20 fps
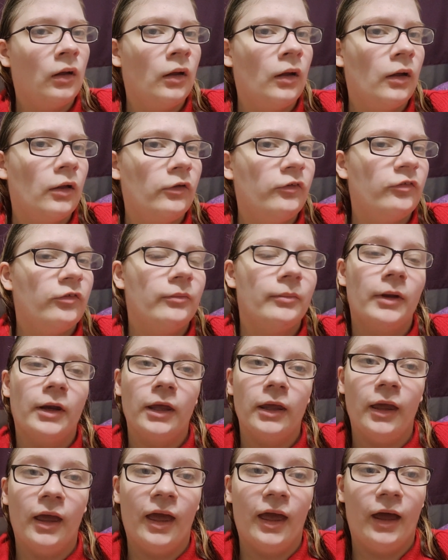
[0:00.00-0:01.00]
Hello
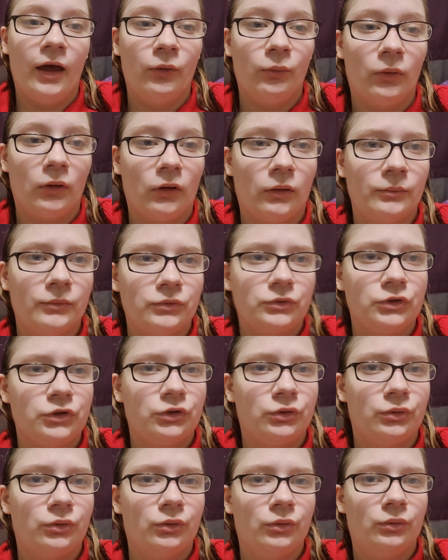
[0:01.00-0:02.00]
everybody, and welcome
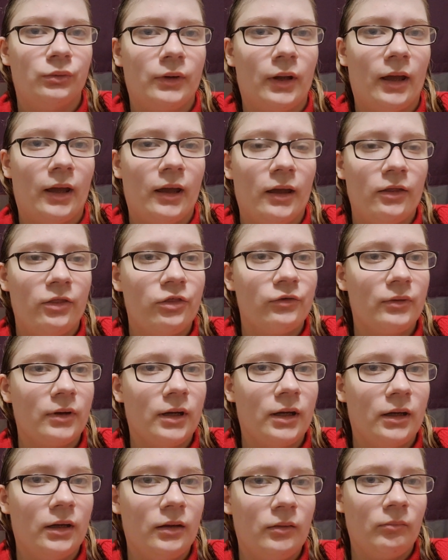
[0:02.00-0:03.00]
to day
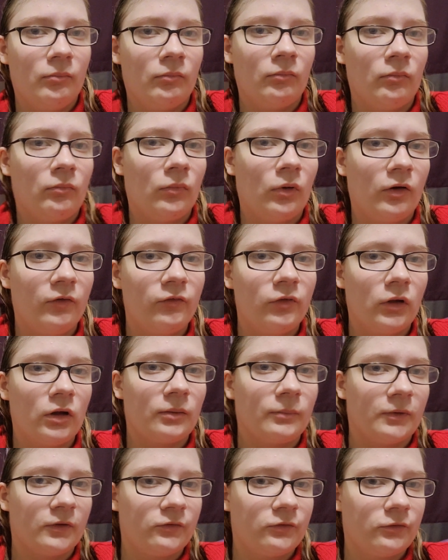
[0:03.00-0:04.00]
3 of
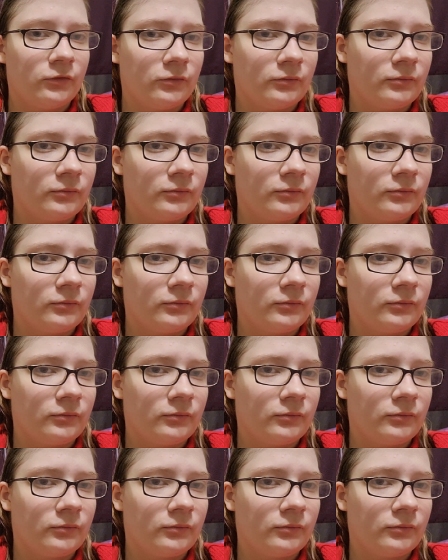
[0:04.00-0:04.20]
Vlogmas.